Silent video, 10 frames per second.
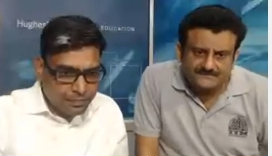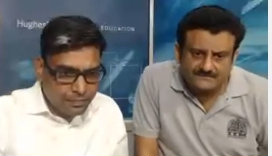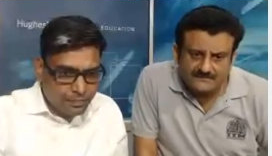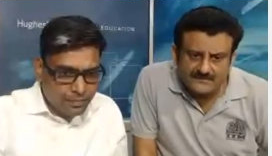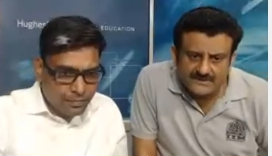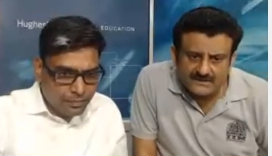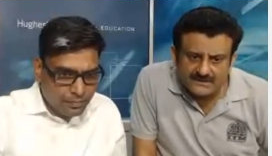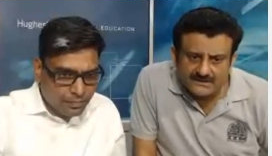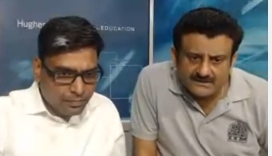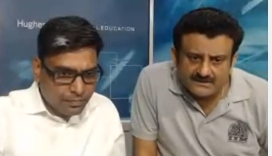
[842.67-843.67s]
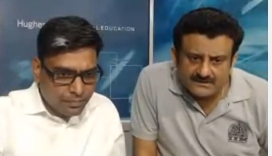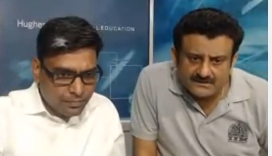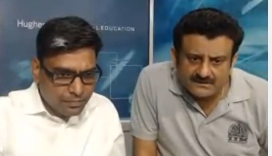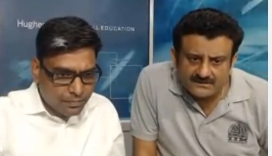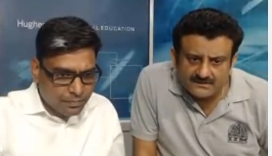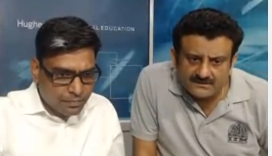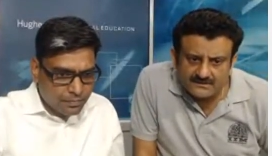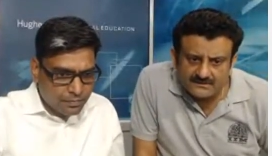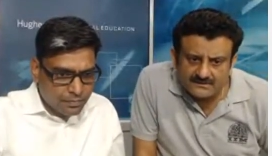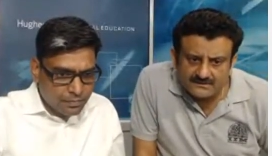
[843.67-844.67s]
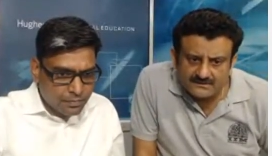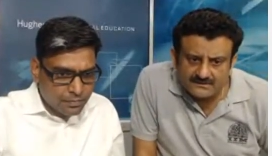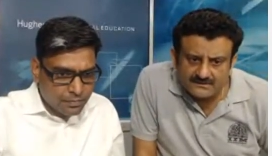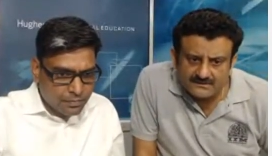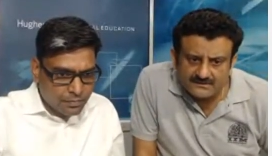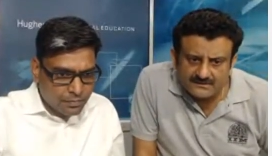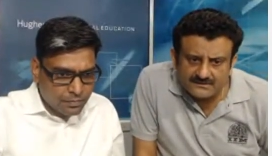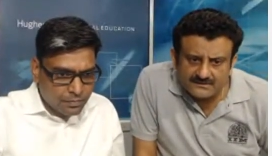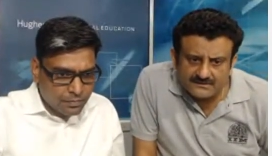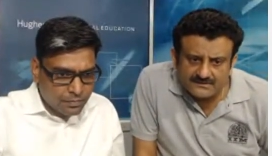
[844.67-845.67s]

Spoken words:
[no speech]